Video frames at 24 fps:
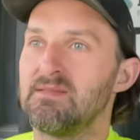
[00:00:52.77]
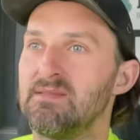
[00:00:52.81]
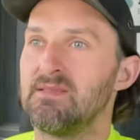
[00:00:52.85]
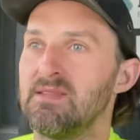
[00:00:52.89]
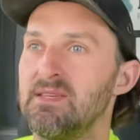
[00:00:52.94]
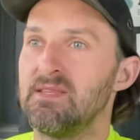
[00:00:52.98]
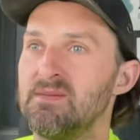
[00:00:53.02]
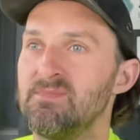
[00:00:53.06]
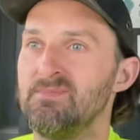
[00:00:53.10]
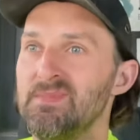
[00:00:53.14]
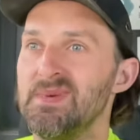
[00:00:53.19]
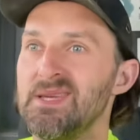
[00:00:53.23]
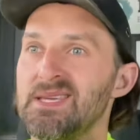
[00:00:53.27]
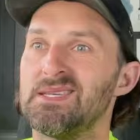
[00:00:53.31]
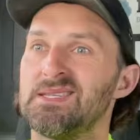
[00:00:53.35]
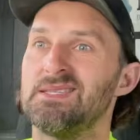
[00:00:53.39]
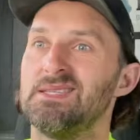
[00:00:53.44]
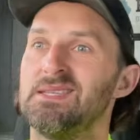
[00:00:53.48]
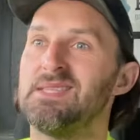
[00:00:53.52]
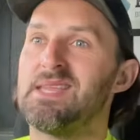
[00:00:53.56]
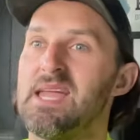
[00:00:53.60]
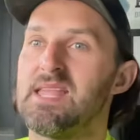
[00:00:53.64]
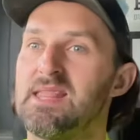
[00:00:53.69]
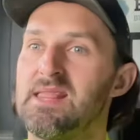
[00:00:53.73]
they'd missed
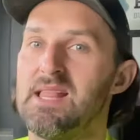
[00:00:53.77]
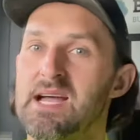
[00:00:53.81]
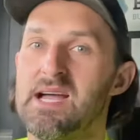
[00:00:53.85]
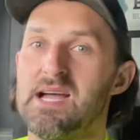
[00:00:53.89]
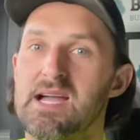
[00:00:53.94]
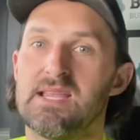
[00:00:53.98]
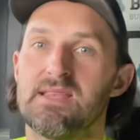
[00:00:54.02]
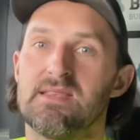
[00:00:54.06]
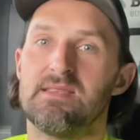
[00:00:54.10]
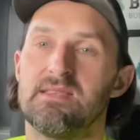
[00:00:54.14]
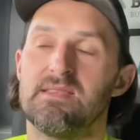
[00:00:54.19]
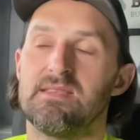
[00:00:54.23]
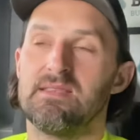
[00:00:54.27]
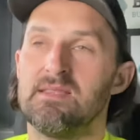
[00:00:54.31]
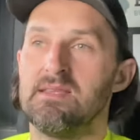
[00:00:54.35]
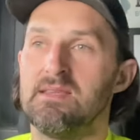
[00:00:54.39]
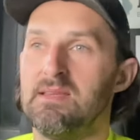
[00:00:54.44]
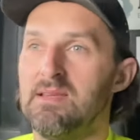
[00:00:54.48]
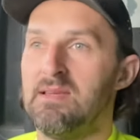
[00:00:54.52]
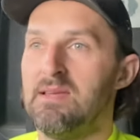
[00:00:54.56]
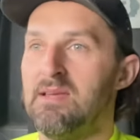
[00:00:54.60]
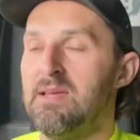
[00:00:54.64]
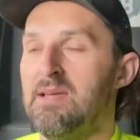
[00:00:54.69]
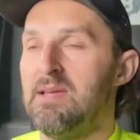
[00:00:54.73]
the deadline
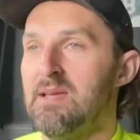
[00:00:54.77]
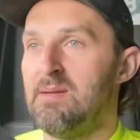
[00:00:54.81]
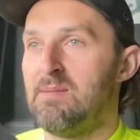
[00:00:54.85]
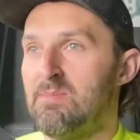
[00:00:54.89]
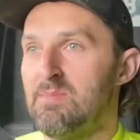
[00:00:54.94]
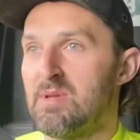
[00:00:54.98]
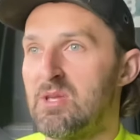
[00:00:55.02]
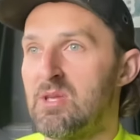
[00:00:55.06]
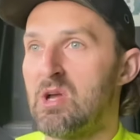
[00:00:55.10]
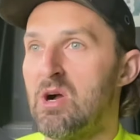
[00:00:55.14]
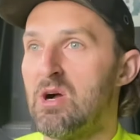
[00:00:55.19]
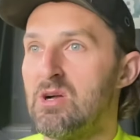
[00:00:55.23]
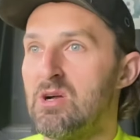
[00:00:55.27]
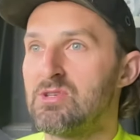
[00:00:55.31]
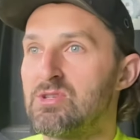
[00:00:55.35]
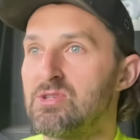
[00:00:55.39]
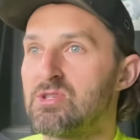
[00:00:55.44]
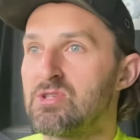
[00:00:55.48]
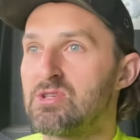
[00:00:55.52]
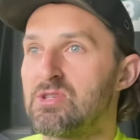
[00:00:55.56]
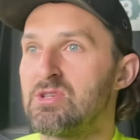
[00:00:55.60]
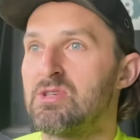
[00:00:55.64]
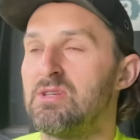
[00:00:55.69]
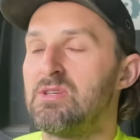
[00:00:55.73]

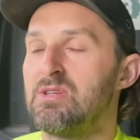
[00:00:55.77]
because